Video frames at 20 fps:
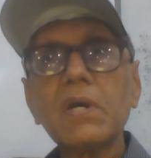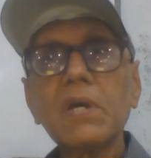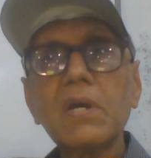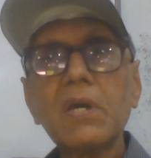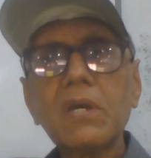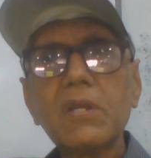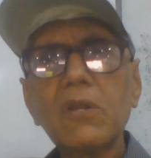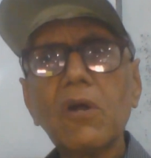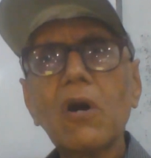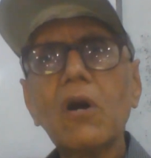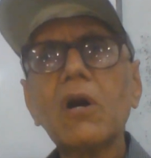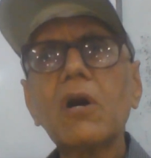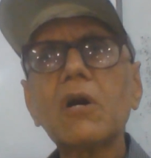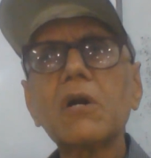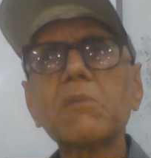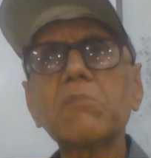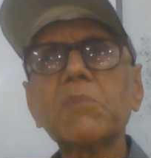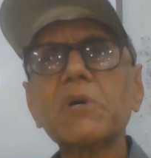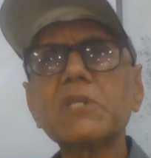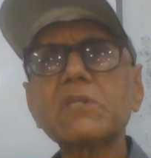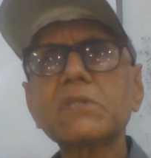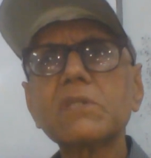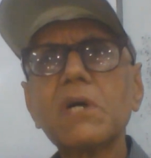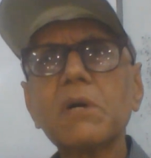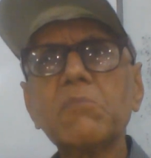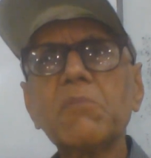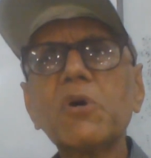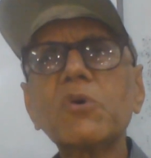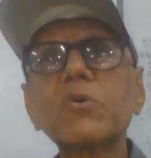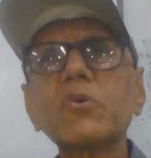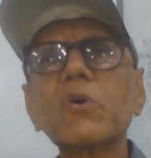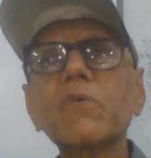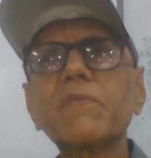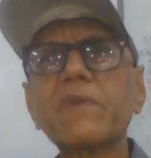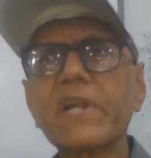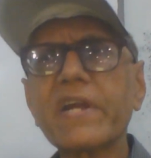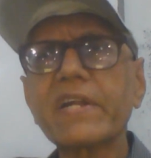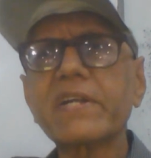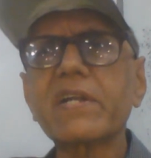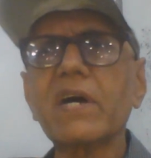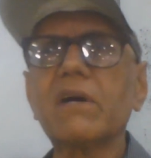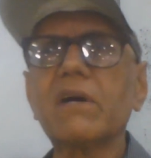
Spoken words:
enormous amount of data,